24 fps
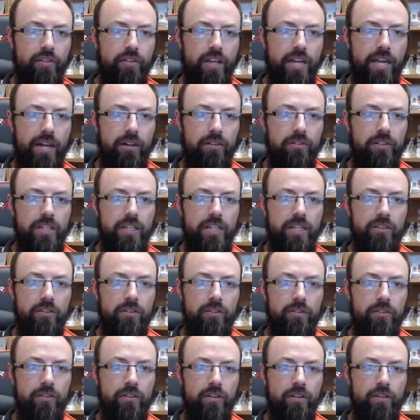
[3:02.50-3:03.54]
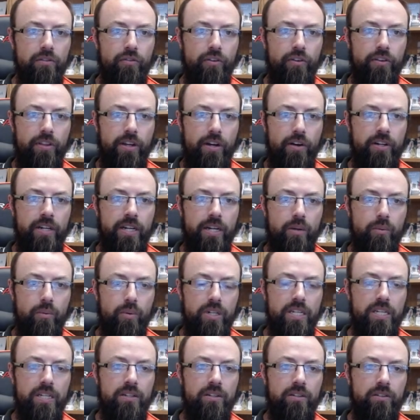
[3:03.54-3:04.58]
the Chaldeans, for their
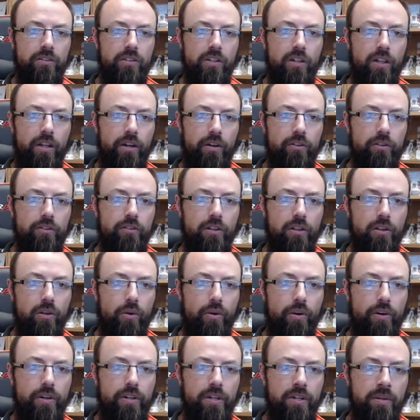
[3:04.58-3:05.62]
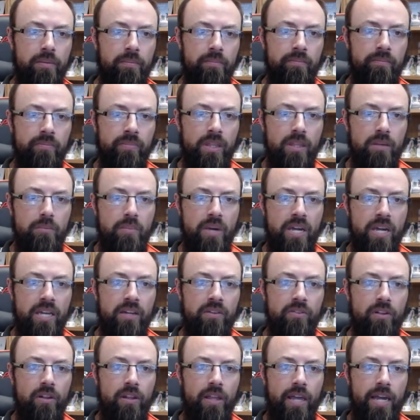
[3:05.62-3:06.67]
iniquity, declares the Lord, making
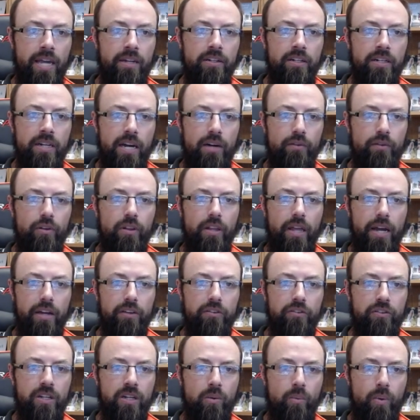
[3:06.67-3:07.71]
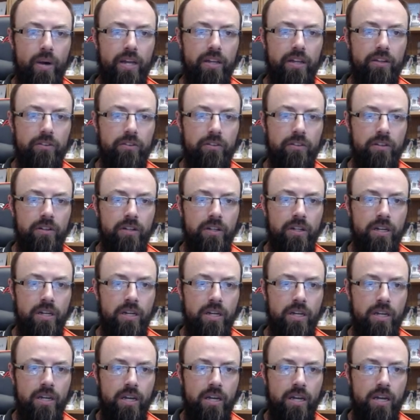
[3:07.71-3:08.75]
the land an everlasting waste.
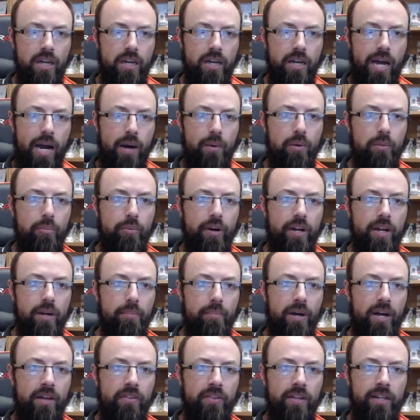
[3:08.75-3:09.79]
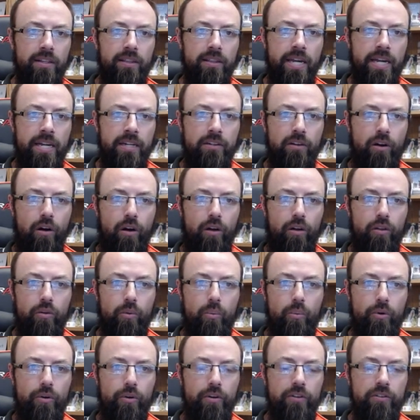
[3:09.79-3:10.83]
I will bring upon that land all the
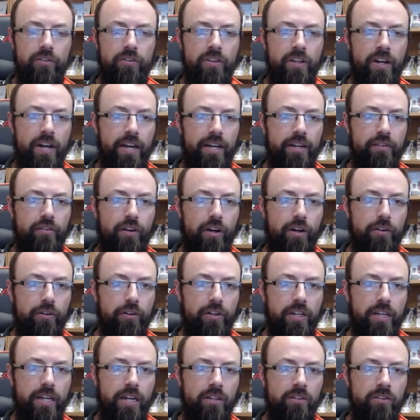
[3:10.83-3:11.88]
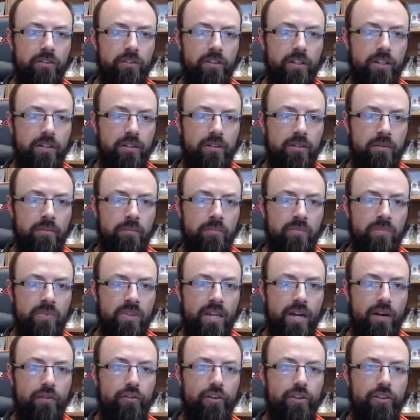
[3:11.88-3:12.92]
words that I have uttered against it,
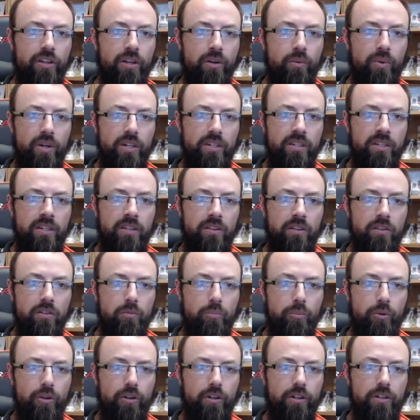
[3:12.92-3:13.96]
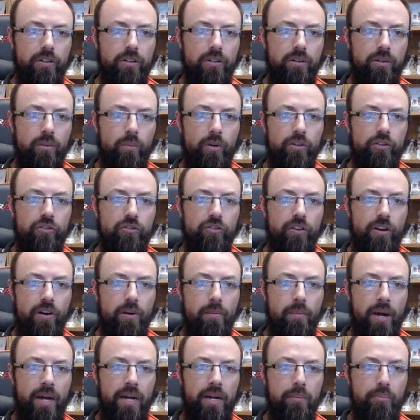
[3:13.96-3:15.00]
everything written in this book, which
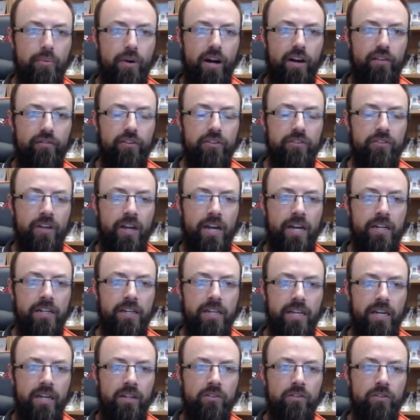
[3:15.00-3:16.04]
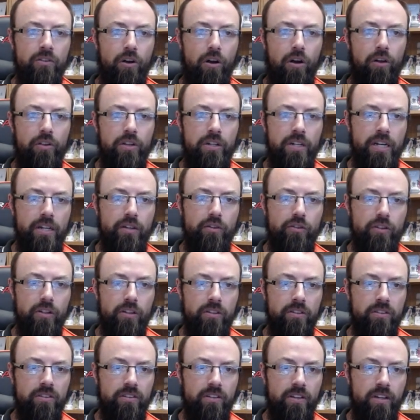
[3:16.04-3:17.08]
Jeremiah prophesied against all the
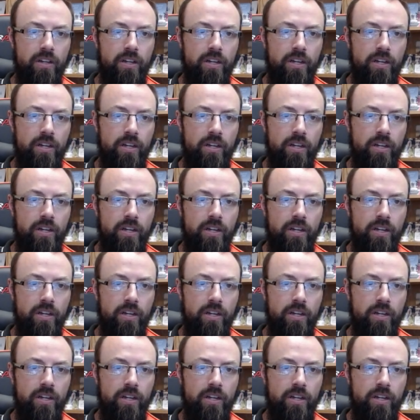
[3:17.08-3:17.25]
nations.